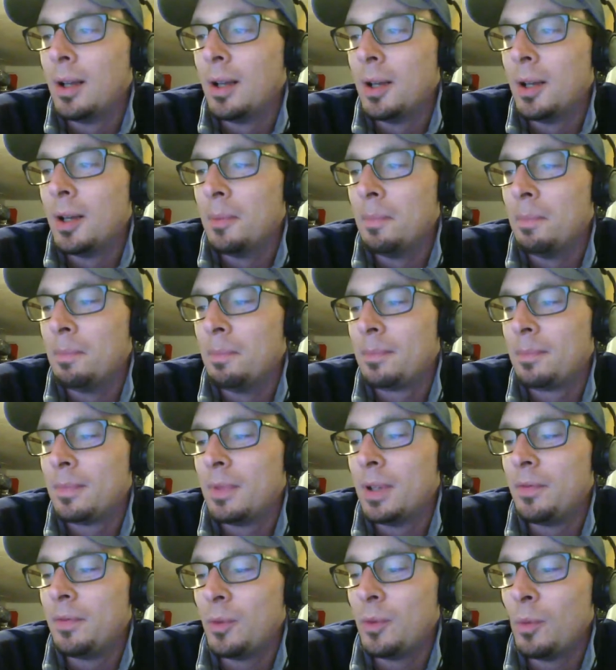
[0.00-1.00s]

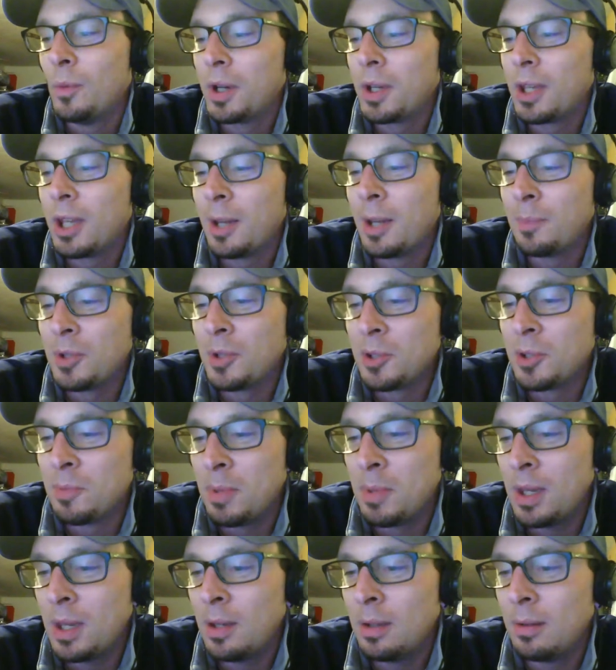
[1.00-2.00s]
if you want to get up to
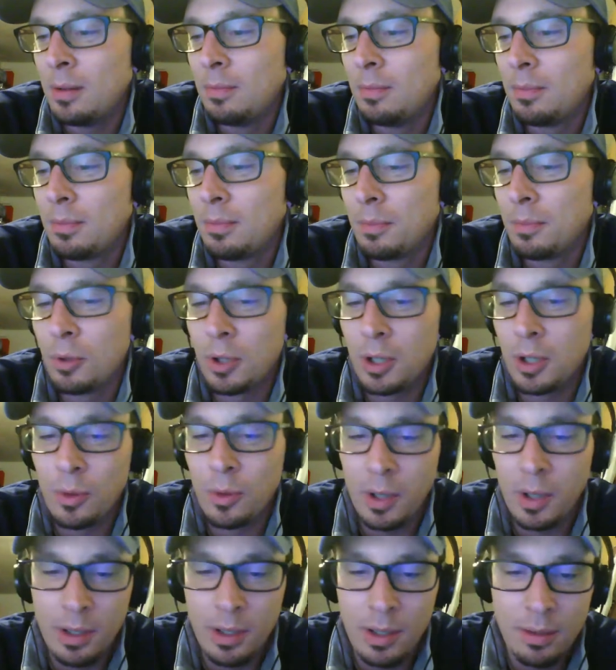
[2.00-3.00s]
speed pretty
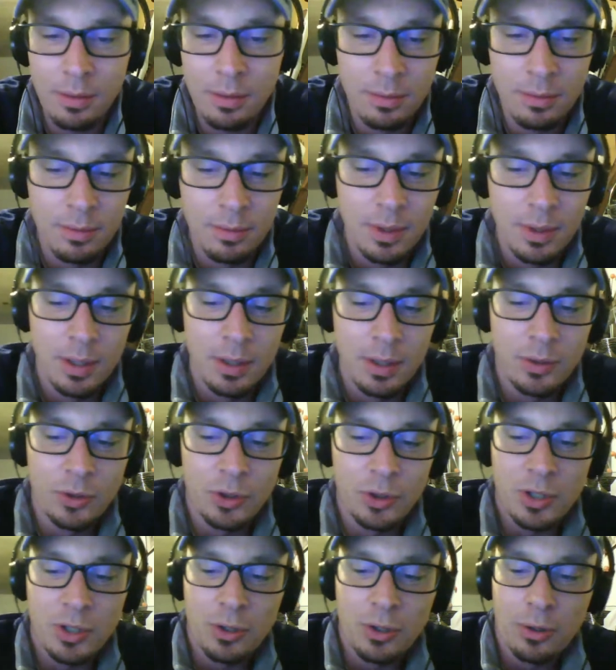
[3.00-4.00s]
quickly,
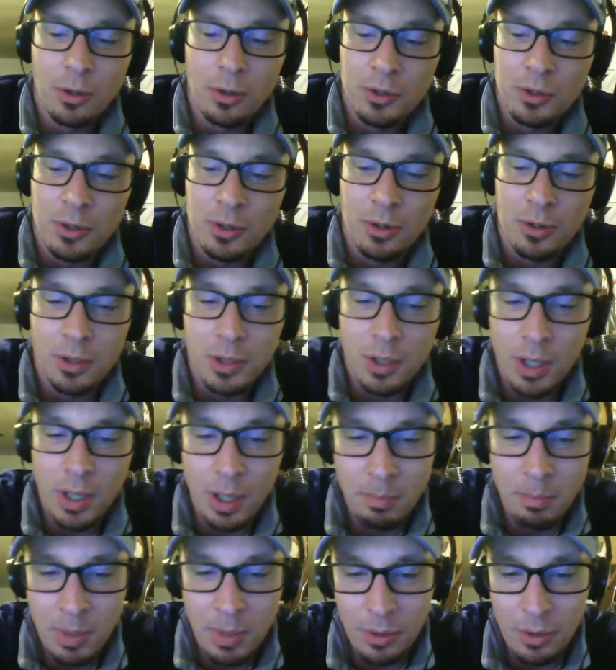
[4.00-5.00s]
just Google search
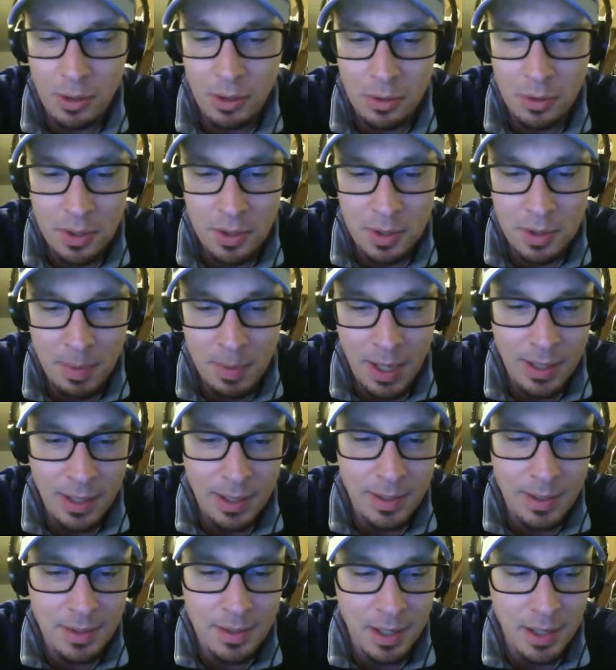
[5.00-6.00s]
"Miracles" by
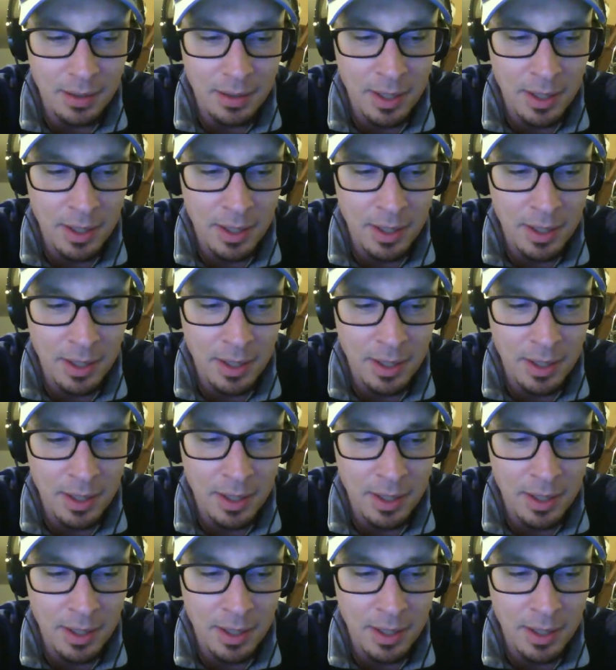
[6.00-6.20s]
Insane